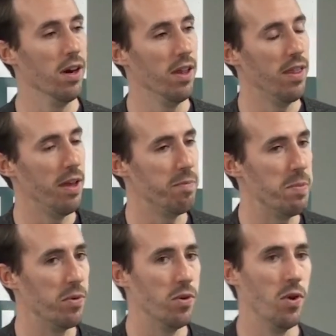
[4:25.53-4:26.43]
than
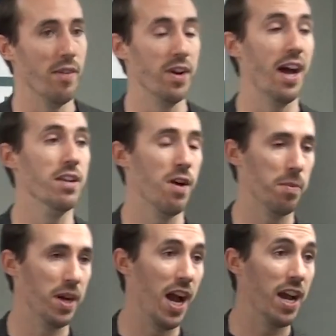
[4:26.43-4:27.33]
people who have not developed an
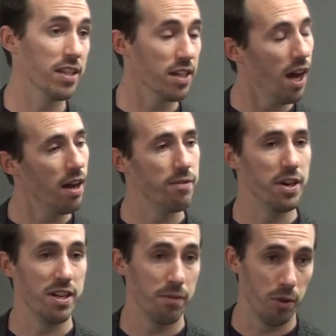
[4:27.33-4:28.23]
eye, and it's not a very
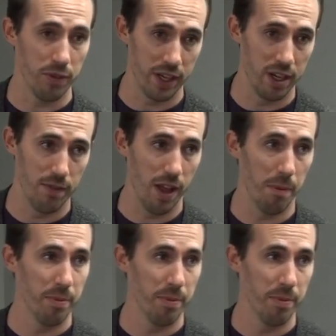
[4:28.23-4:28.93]
difficult thing to develop.